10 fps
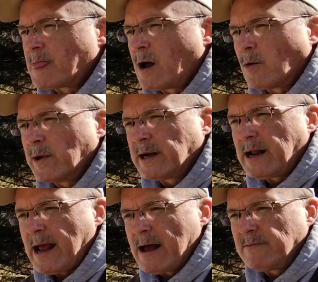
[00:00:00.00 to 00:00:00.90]
Are we going
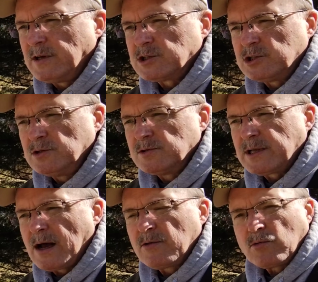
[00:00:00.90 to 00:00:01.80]
to have issues
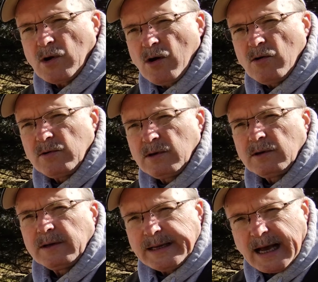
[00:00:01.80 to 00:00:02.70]
down the road?
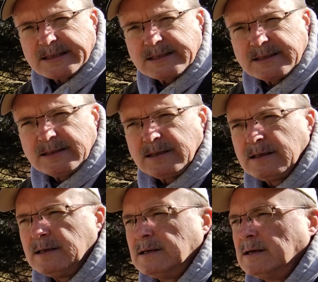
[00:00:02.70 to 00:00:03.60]
Yes.
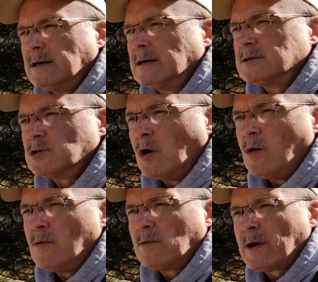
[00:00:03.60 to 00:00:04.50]

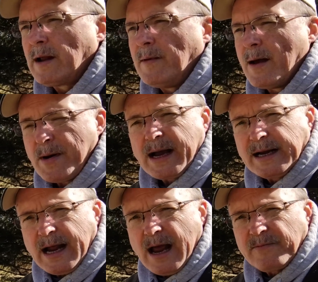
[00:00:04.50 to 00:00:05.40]
So am I
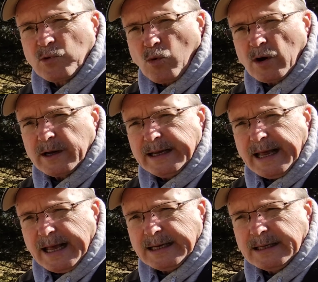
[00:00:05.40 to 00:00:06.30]
going to have to work
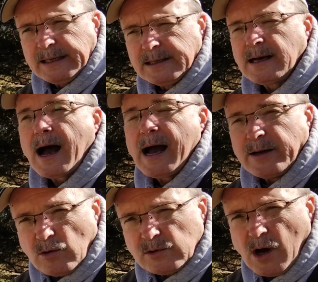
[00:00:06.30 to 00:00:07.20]
again? I
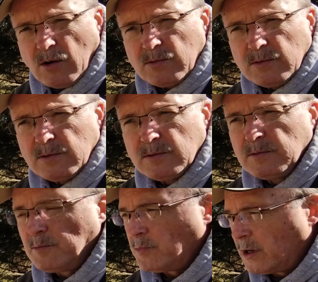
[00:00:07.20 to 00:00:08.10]
don't know.
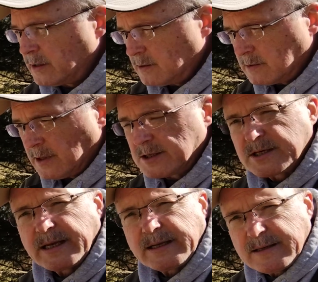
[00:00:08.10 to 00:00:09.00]
But
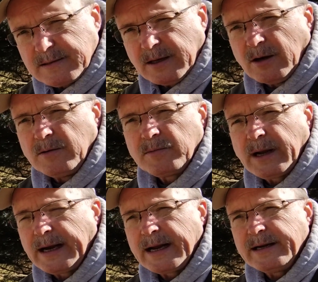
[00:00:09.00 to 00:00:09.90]
let's,
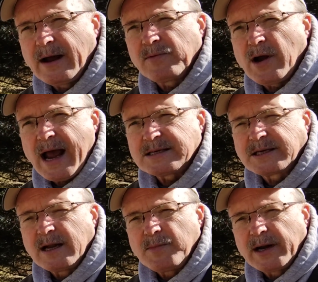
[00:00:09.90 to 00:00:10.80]
and I never
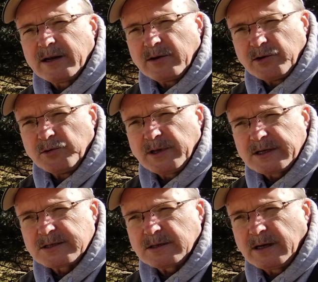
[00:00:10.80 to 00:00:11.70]
ask anybody to do
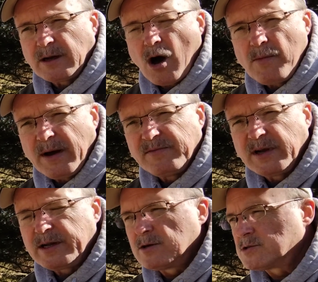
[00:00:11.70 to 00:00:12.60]
this. In all my
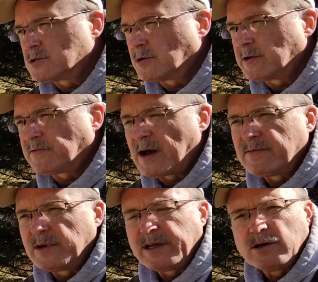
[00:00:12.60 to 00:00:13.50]
videos,
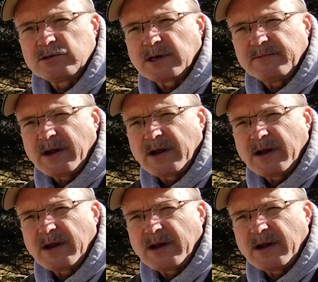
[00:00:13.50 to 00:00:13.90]
35 videos, I've